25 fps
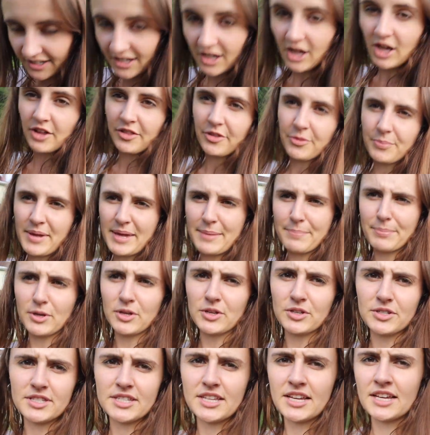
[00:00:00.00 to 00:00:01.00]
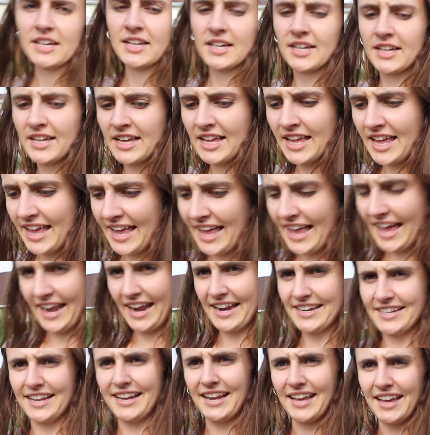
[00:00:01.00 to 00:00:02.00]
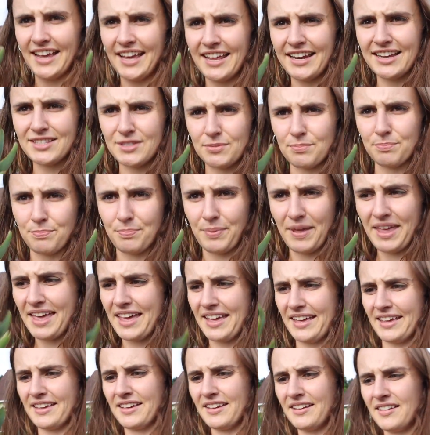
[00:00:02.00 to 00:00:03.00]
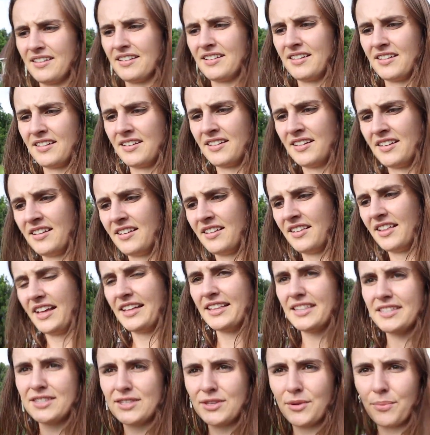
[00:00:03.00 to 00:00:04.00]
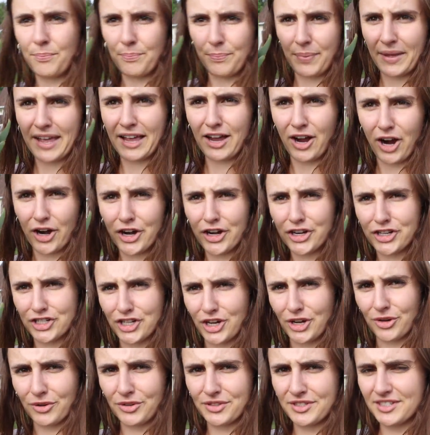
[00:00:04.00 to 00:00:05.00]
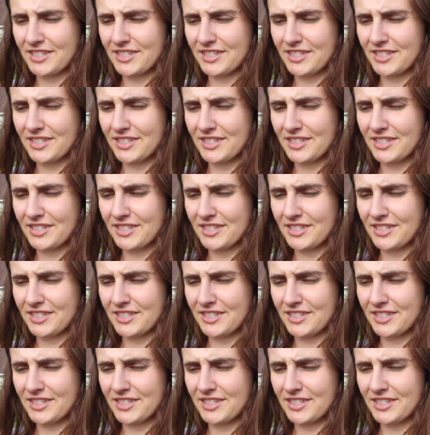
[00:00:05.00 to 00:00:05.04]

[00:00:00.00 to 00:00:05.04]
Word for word: all the peoples, and I did it. And it's big. Like this is a big artichoke.